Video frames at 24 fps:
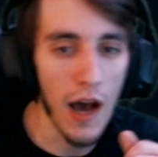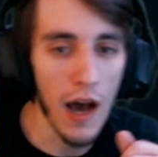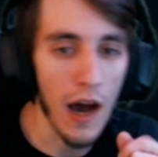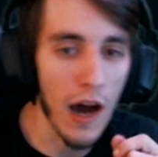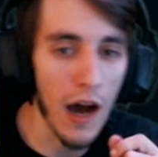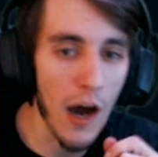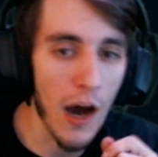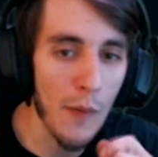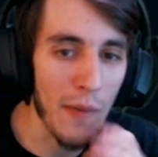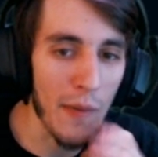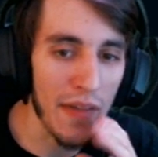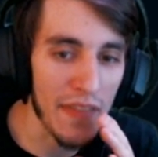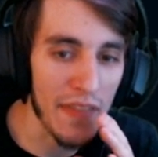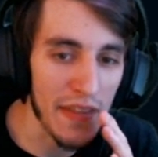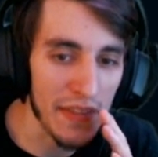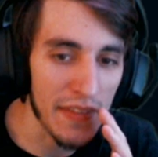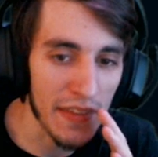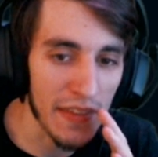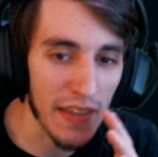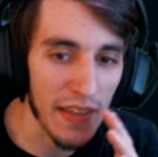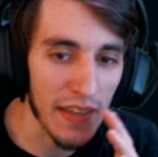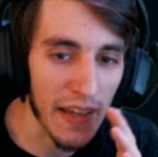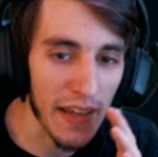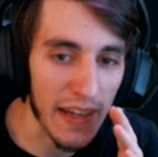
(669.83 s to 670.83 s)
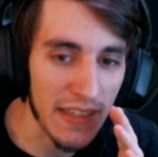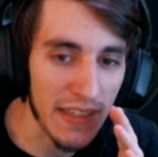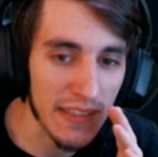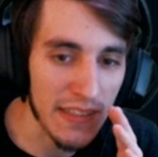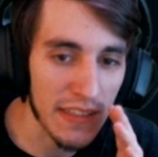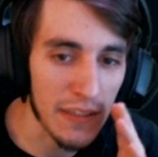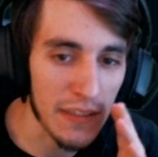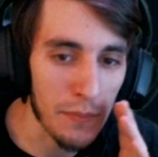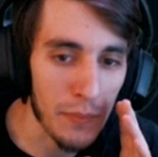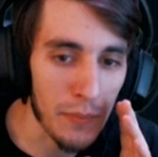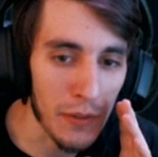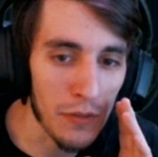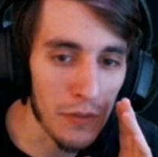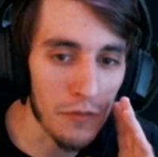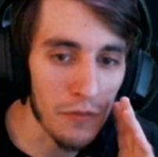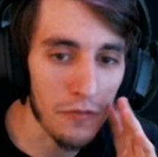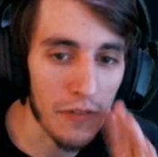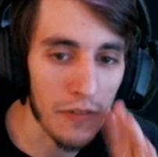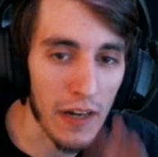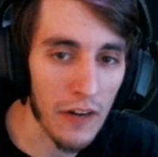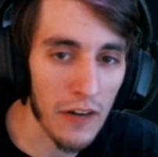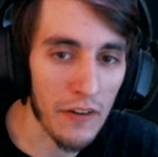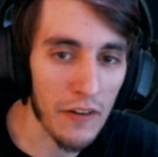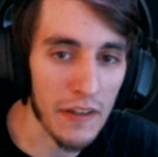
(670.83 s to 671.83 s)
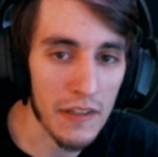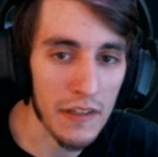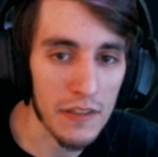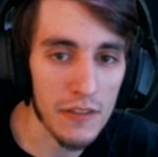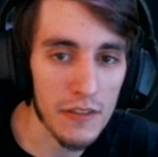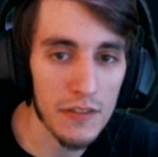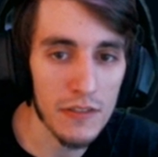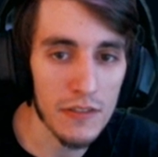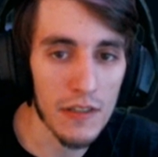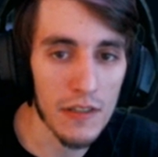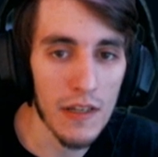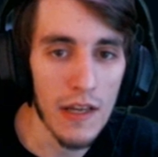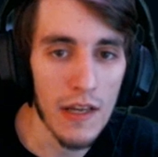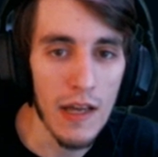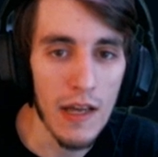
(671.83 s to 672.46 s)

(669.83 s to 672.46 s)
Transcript: And then, like I said, the build variance